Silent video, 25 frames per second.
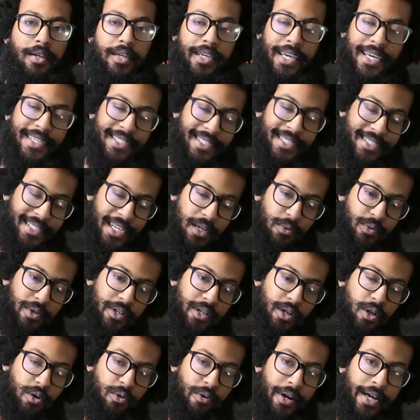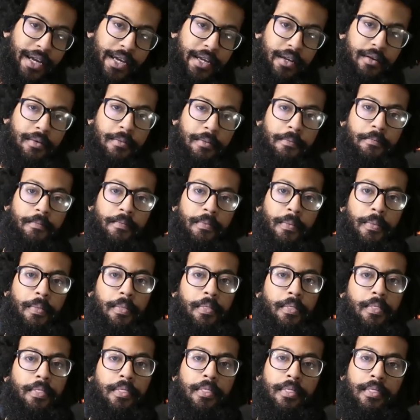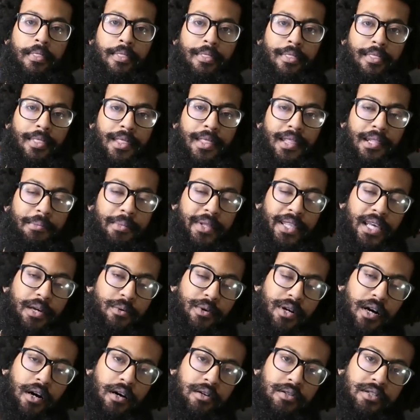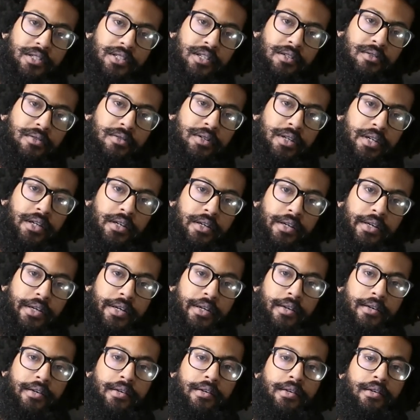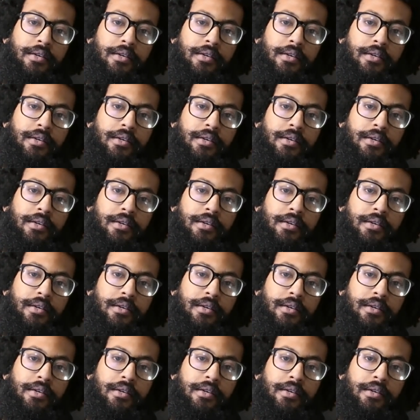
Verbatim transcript: Yes, they were great, but they were also good.